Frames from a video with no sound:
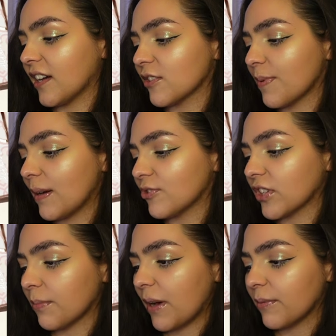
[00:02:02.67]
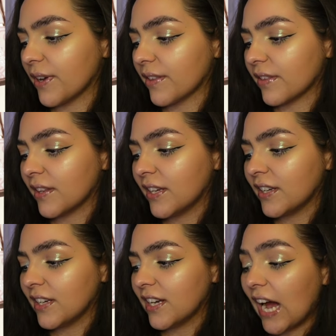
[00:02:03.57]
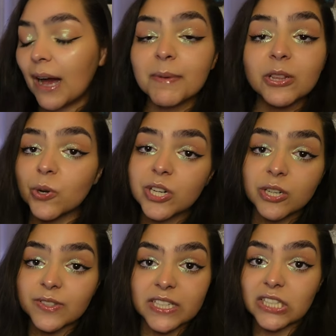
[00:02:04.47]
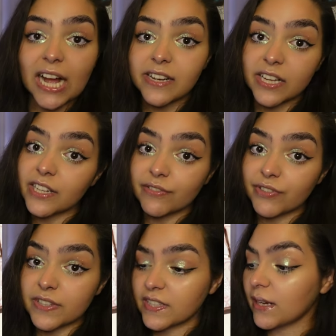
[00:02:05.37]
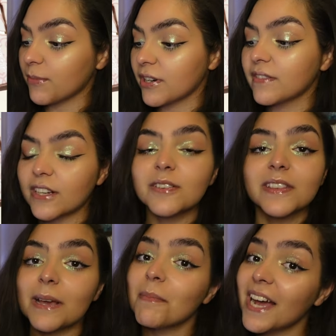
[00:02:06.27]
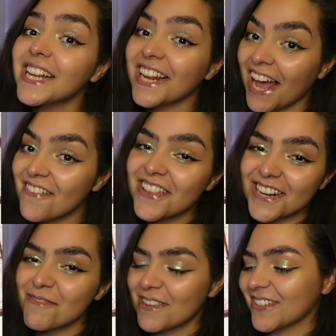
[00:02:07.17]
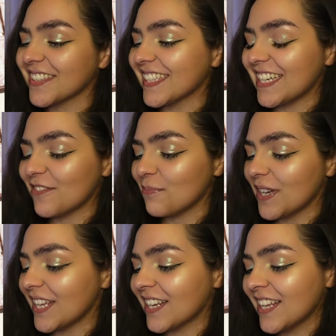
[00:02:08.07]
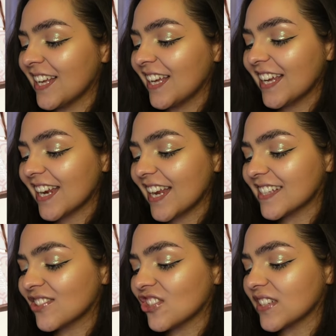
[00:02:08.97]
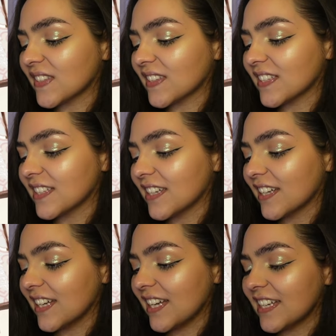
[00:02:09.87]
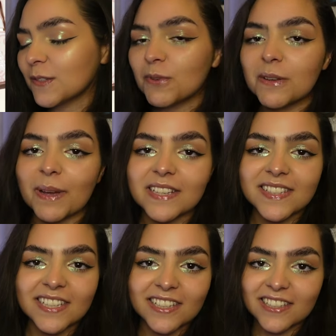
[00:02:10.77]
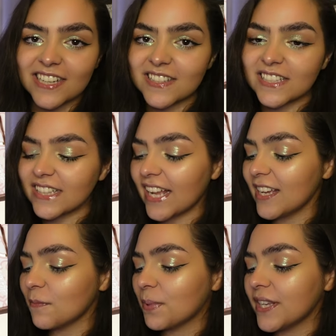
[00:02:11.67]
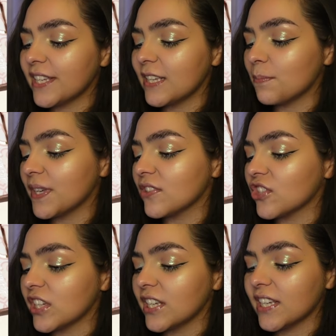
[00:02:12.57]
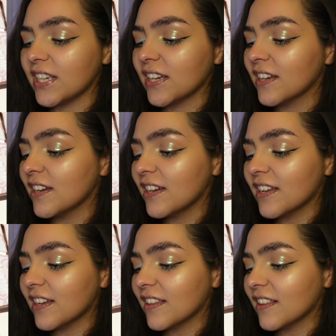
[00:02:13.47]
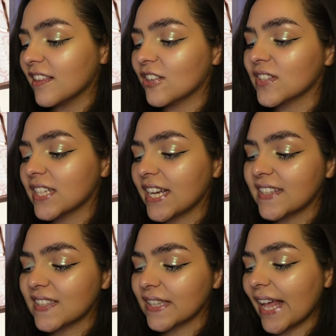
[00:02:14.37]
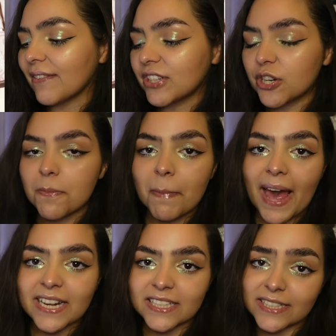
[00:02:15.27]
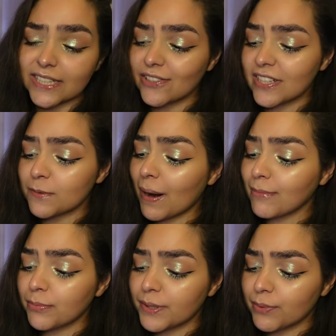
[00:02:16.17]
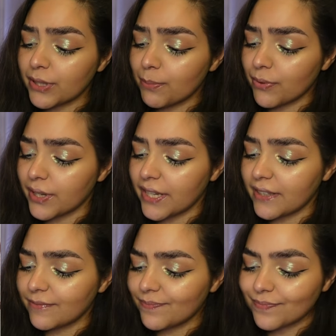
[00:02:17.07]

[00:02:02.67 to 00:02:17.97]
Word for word: ColourPop should come out with. I mean, Lord knows they're not done for the summer. They're, they might have that up their sleeve, but it's just, it's pretty basic. It's a light pinky peachy. There's a nice lavender matte in there that's probably really pretty.